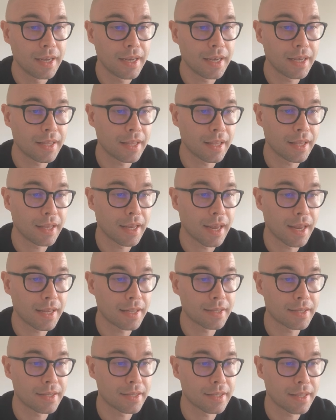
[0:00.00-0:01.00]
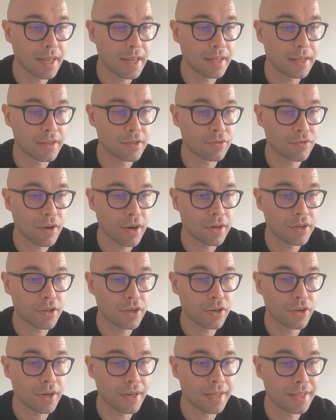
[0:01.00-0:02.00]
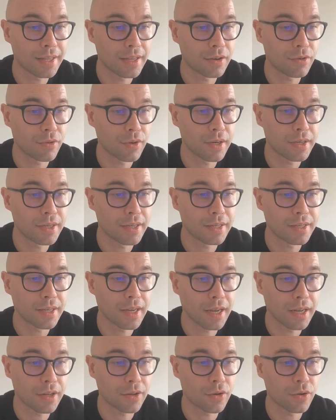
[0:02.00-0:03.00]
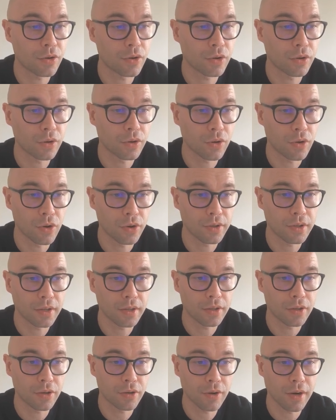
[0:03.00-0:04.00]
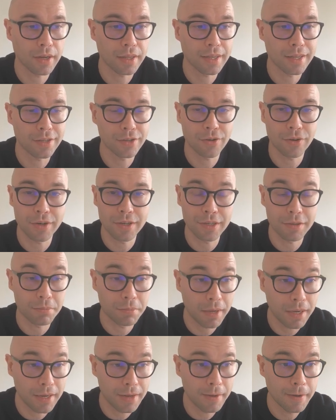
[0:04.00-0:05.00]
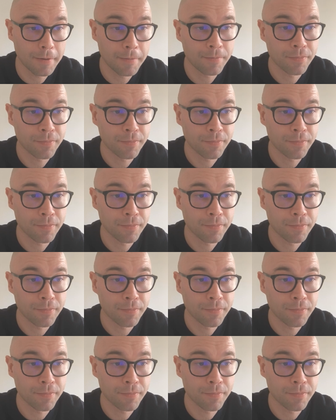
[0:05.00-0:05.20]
it enhances tannin structure, it increases alcohol content. The correct answer is B.